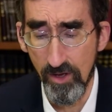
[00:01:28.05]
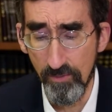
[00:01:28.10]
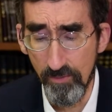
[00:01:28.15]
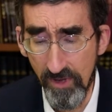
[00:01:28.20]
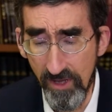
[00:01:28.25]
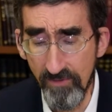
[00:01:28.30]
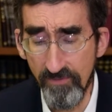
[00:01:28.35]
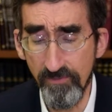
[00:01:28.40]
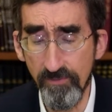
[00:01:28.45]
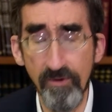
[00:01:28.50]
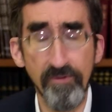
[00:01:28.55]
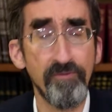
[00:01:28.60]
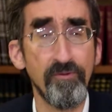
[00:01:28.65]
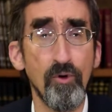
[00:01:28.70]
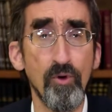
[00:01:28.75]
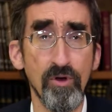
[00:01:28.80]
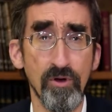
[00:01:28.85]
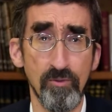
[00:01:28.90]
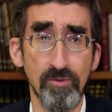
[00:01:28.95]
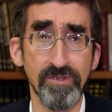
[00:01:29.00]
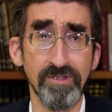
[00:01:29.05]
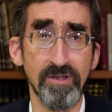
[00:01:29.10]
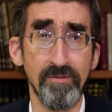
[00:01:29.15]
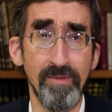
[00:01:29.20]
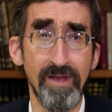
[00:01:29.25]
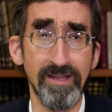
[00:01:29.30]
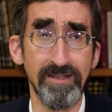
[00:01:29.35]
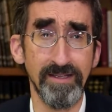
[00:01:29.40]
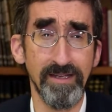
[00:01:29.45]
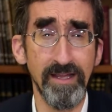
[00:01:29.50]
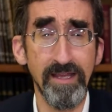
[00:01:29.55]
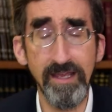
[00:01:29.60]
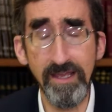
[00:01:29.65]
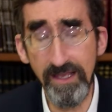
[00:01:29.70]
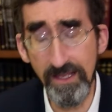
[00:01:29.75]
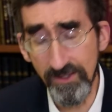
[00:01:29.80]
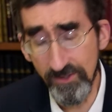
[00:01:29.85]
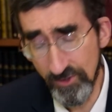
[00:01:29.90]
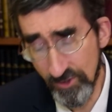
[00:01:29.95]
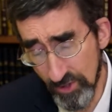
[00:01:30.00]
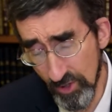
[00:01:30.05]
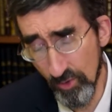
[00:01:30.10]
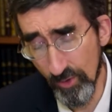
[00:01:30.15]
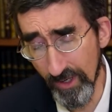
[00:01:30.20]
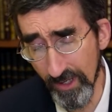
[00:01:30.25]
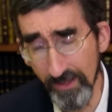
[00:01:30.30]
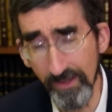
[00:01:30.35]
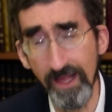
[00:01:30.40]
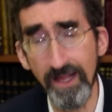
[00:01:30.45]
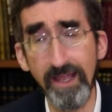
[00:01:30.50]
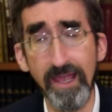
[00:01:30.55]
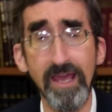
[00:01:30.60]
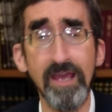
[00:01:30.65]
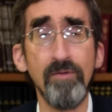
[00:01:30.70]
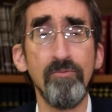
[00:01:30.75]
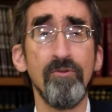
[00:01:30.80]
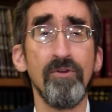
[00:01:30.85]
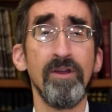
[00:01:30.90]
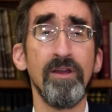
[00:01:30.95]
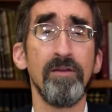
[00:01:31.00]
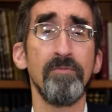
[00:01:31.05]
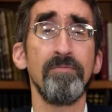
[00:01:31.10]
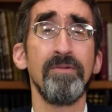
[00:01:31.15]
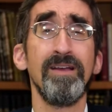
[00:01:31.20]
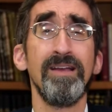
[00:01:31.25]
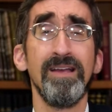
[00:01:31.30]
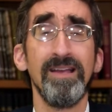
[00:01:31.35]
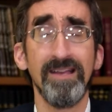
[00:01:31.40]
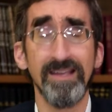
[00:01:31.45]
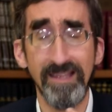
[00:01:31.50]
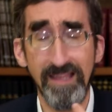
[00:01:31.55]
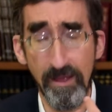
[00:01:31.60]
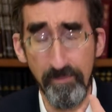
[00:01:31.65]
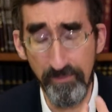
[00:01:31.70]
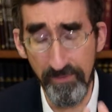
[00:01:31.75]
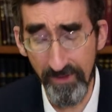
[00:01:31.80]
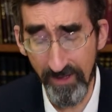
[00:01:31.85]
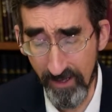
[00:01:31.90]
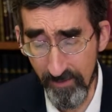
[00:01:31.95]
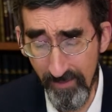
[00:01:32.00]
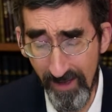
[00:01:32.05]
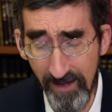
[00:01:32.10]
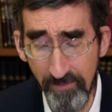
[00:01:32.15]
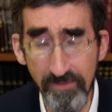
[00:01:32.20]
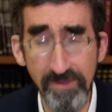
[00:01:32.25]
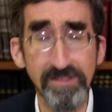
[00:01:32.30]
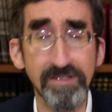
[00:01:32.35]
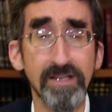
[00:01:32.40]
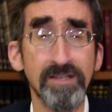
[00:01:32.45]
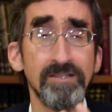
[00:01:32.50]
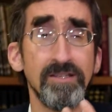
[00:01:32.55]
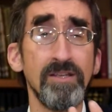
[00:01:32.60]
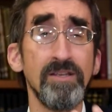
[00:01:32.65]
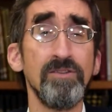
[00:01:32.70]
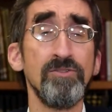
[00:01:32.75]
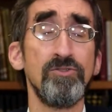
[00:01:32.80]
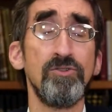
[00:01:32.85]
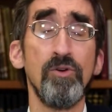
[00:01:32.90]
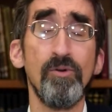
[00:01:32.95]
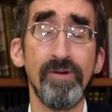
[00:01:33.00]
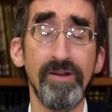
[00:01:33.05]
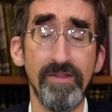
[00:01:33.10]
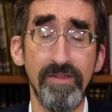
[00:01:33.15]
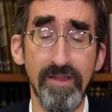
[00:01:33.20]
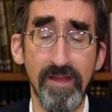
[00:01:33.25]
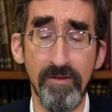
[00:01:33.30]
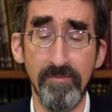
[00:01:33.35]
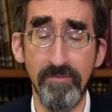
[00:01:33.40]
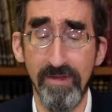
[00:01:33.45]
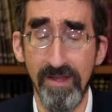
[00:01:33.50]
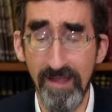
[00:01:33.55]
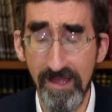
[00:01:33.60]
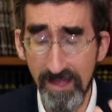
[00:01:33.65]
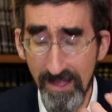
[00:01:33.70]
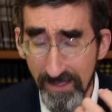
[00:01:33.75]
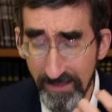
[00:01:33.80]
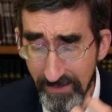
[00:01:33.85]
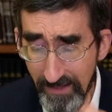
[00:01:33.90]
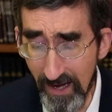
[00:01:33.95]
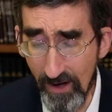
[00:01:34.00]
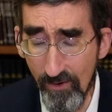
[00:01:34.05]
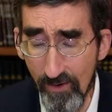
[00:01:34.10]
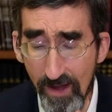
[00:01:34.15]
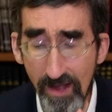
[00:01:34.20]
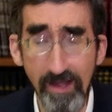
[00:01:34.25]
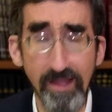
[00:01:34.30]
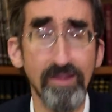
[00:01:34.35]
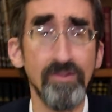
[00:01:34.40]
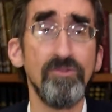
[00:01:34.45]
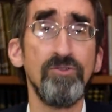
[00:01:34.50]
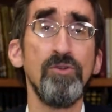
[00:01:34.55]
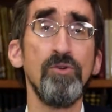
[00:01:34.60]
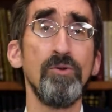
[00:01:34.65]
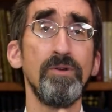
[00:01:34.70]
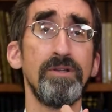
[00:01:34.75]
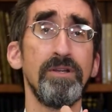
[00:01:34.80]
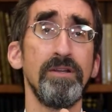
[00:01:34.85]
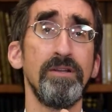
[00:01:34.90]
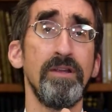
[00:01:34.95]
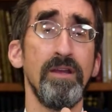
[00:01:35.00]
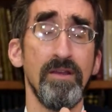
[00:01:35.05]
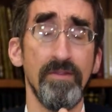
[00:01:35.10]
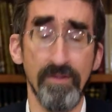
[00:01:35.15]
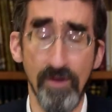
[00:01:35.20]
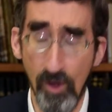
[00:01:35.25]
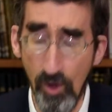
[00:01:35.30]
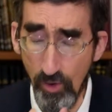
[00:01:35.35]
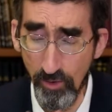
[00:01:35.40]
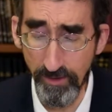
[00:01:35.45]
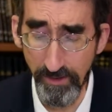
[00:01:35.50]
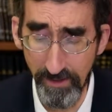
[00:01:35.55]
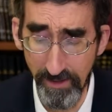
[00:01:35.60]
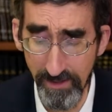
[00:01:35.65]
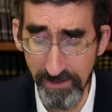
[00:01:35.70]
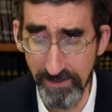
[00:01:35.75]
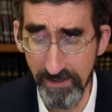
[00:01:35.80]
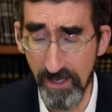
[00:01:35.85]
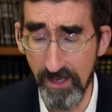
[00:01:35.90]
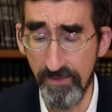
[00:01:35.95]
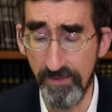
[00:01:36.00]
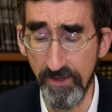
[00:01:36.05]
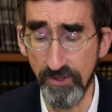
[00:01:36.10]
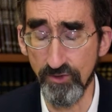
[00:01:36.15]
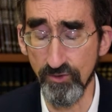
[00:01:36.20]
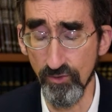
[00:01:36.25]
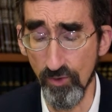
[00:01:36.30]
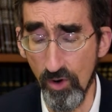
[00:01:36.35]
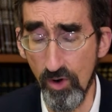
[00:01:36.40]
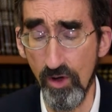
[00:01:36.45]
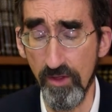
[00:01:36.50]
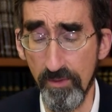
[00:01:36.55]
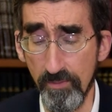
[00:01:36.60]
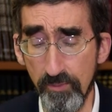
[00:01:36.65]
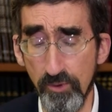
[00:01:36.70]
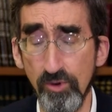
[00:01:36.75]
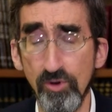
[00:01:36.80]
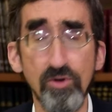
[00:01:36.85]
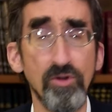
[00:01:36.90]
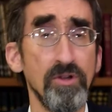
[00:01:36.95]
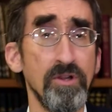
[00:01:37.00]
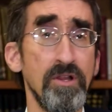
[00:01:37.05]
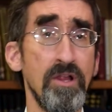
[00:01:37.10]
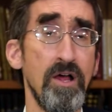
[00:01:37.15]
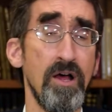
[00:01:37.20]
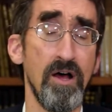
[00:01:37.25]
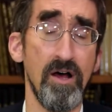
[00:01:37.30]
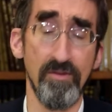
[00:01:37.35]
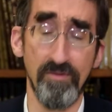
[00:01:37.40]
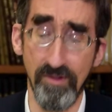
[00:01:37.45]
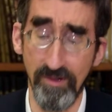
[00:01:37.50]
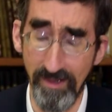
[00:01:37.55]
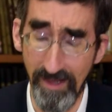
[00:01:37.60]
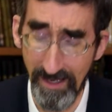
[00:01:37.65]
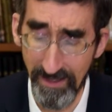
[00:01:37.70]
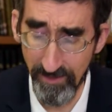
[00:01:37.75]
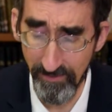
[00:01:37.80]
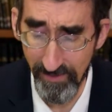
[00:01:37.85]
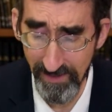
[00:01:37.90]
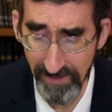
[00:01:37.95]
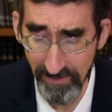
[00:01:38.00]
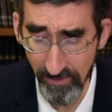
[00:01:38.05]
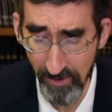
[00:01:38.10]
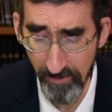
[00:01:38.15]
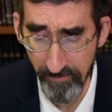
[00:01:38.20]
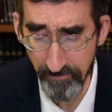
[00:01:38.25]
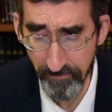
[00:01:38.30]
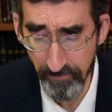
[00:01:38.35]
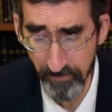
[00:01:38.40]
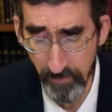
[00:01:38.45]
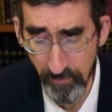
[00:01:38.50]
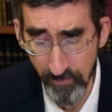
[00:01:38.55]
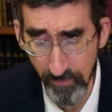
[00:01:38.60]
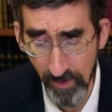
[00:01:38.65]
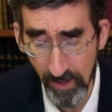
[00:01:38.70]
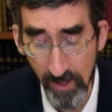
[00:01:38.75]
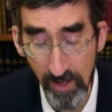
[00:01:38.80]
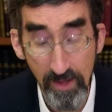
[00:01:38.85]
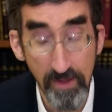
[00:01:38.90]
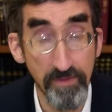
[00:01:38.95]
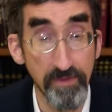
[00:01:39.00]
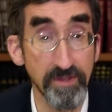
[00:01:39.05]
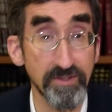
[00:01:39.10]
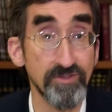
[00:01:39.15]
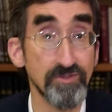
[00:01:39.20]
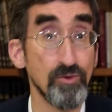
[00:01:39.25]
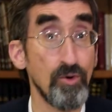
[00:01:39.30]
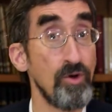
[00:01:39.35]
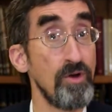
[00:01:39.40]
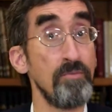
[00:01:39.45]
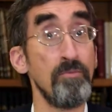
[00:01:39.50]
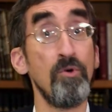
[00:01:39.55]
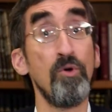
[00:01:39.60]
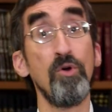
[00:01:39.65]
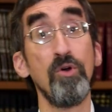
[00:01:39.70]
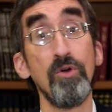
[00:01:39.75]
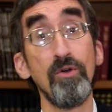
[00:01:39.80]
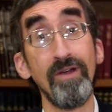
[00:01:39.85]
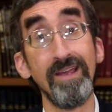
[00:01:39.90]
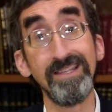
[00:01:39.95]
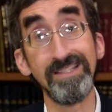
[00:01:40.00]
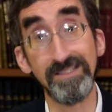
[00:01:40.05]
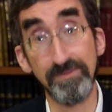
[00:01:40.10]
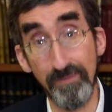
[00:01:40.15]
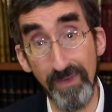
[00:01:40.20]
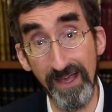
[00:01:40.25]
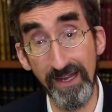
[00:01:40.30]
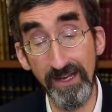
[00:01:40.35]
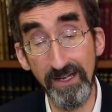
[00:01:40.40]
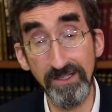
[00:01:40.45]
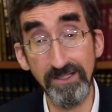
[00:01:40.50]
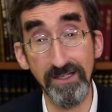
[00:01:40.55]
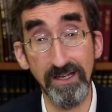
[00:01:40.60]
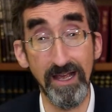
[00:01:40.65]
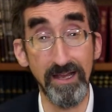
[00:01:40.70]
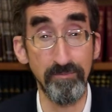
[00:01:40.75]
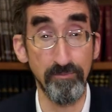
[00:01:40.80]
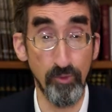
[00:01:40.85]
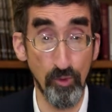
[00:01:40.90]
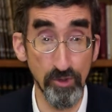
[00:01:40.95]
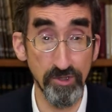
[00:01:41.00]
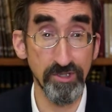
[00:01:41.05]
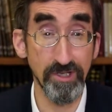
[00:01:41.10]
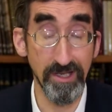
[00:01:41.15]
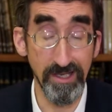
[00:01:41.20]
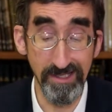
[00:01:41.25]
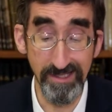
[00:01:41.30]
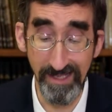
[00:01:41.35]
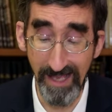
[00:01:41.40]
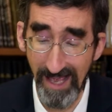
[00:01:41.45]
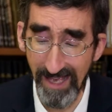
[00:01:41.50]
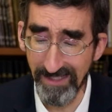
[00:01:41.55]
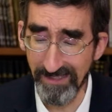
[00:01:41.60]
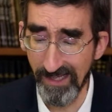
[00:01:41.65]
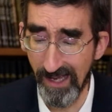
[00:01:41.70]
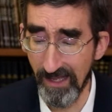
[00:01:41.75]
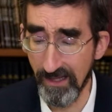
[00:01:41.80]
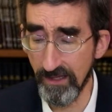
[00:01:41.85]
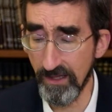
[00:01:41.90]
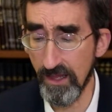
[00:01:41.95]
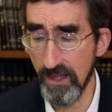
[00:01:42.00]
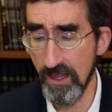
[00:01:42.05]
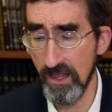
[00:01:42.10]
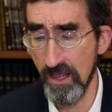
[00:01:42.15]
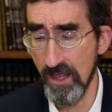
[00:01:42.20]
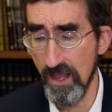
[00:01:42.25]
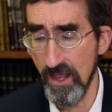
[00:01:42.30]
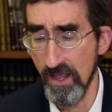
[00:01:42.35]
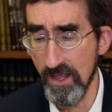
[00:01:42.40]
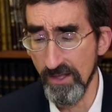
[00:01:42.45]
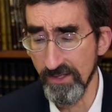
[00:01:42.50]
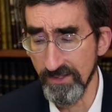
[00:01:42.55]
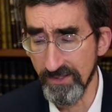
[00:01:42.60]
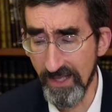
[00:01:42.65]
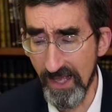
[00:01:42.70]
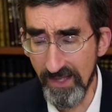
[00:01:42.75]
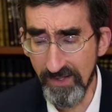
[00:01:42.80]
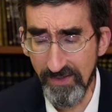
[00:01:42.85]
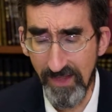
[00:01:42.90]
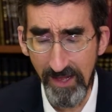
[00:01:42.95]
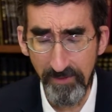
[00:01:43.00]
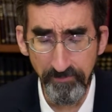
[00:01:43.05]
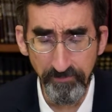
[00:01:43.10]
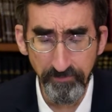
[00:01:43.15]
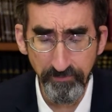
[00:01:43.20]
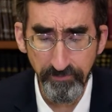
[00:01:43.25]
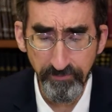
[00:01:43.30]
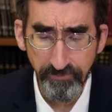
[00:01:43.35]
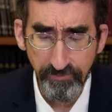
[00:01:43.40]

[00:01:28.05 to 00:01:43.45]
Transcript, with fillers: even before it was commanded. He intuited, like Abraham, kept the commandments because he intuited them. Terach intuited the holiness, the draw, the pull of the land of Israel. The Tzror Hamor, a Spanish and Portuguese exile, says that